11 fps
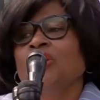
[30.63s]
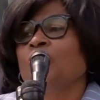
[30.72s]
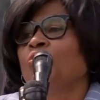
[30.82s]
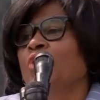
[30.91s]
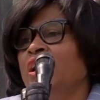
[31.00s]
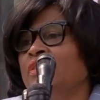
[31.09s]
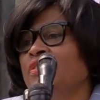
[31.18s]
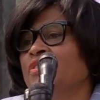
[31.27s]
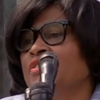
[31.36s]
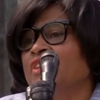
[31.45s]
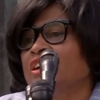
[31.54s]

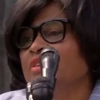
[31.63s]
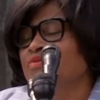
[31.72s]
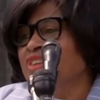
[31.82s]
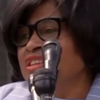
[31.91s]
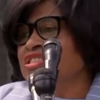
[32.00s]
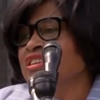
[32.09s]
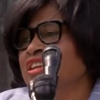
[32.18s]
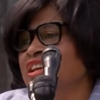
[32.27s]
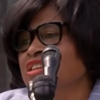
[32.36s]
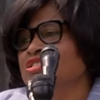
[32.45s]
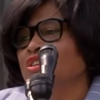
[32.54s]
when the convention
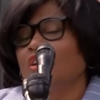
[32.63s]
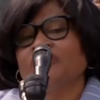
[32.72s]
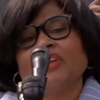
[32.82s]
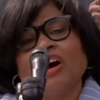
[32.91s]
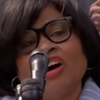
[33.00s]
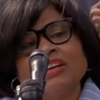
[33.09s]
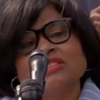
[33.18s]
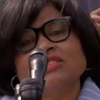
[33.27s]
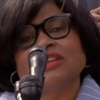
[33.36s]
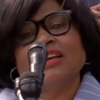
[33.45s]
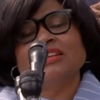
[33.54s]
kicks off
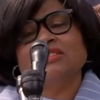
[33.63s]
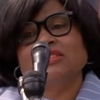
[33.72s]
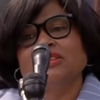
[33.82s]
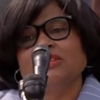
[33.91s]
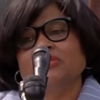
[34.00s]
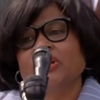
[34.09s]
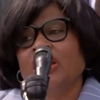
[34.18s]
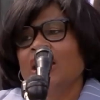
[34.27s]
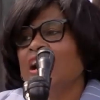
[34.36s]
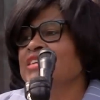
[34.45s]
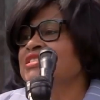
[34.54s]
August 19th.
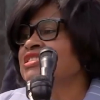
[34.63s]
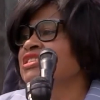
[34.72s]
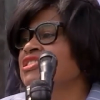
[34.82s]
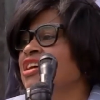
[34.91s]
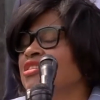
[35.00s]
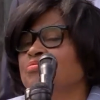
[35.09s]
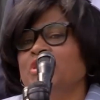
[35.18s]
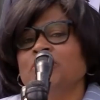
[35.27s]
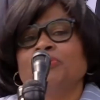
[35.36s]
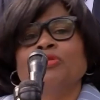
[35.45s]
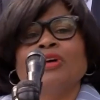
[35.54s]
I see young
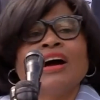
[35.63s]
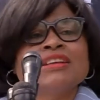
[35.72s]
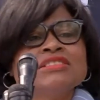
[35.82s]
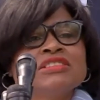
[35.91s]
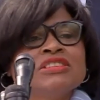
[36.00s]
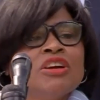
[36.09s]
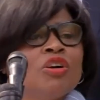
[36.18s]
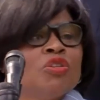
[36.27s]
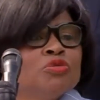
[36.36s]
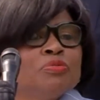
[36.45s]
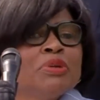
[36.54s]
people, I see
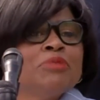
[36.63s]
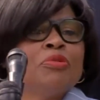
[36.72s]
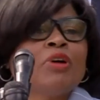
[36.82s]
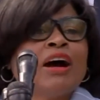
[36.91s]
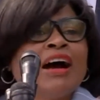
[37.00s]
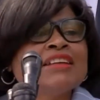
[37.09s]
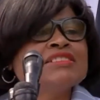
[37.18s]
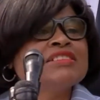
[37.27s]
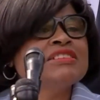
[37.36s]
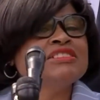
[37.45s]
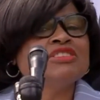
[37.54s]
old people, I
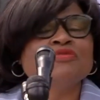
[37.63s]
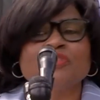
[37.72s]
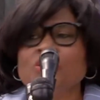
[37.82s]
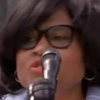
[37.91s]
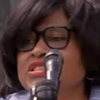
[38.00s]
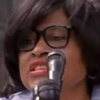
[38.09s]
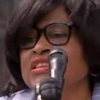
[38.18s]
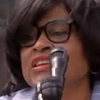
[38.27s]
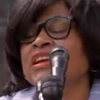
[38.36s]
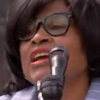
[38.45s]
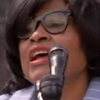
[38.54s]
see
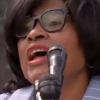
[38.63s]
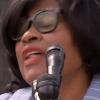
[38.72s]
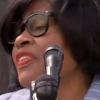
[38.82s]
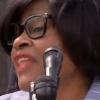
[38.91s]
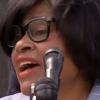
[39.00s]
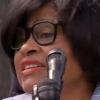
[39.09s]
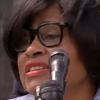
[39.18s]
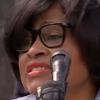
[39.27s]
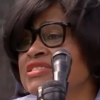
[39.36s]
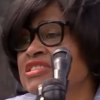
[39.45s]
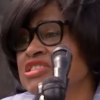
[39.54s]
diversity, and that
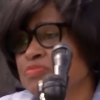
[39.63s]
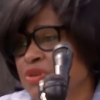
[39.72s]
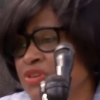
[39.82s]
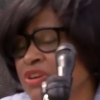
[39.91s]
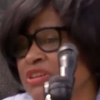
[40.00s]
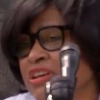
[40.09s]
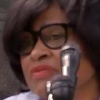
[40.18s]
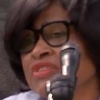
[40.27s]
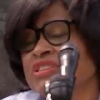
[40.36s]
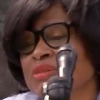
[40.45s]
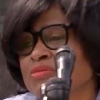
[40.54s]
is the spirit of
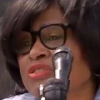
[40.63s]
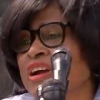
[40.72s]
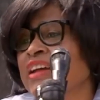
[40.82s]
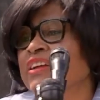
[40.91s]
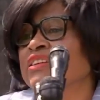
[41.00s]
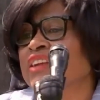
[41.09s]
the Democratic